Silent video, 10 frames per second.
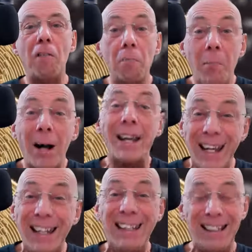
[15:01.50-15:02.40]

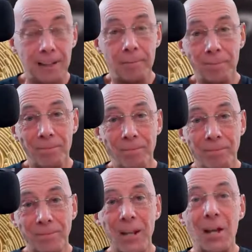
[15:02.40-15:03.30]
money,
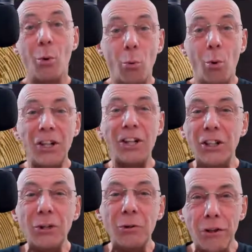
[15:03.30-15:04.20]
what do
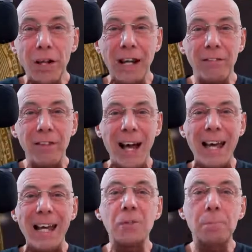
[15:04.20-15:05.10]
you think that
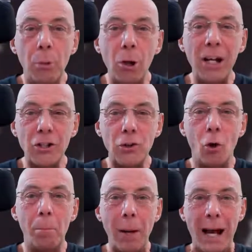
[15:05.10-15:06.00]
is? Bullish
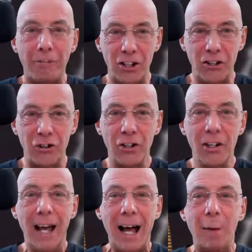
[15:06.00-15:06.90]
or bearish?
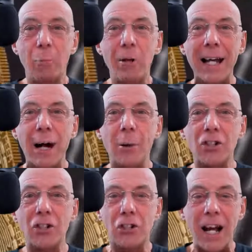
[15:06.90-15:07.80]
And without
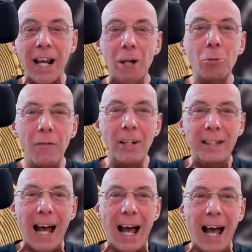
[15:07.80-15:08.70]
a shadow of a
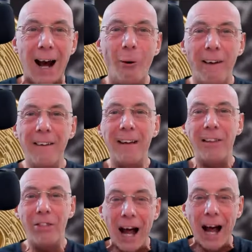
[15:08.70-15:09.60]
doubt,
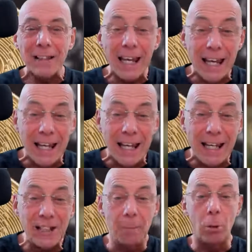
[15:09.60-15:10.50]
that
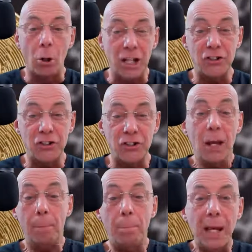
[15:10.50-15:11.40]
is bullish.
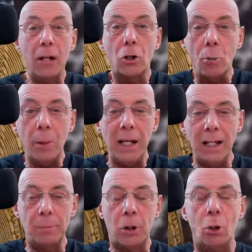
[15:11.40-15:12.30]

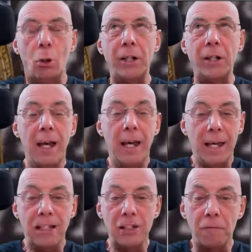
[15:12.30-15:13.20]
Bitcoin
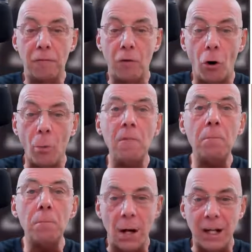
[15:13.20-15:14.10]
is a form of
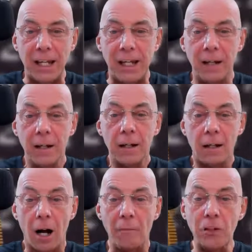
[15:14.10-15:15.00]
money
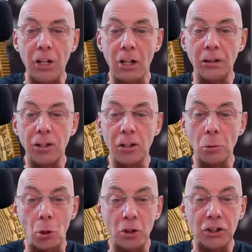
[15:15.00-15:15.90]
covered under the
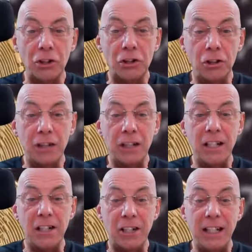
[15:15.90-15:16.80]
Washington,
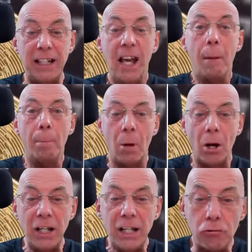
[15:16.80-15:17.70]
D.C.
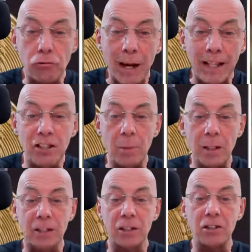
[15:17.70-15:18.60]
Money
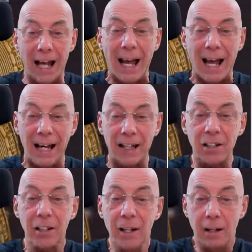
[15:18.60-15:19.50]
Transmitters Act,
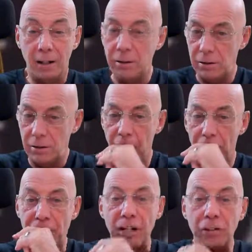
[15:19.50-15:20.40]
a
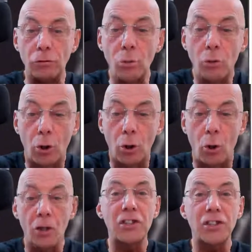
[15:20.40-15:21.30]
federal
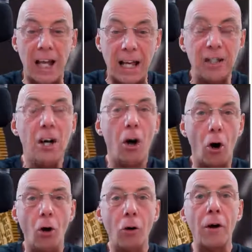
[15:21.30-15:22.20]
court said
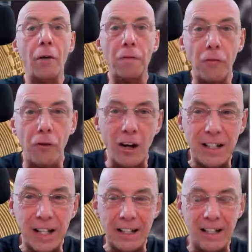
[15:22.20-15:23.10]
on
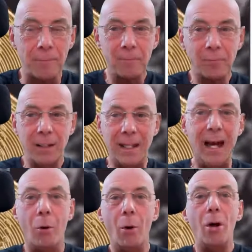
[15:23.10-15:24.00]
Friday.
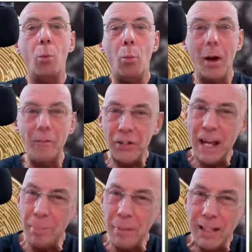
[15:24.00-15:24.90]
Now, whether they're
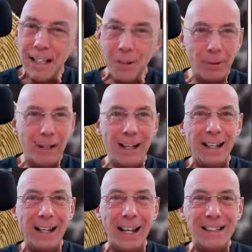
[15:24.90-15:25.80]

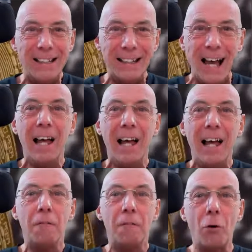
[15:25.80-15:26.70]
manipulating that
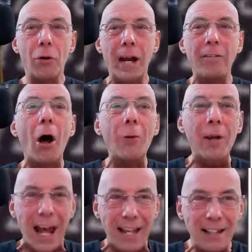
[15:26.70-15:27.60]
for their own
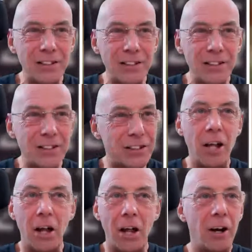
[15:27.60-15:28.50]
ends is
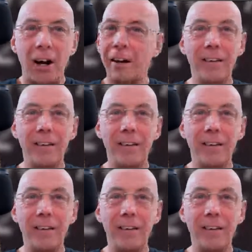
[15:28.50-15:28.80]
another,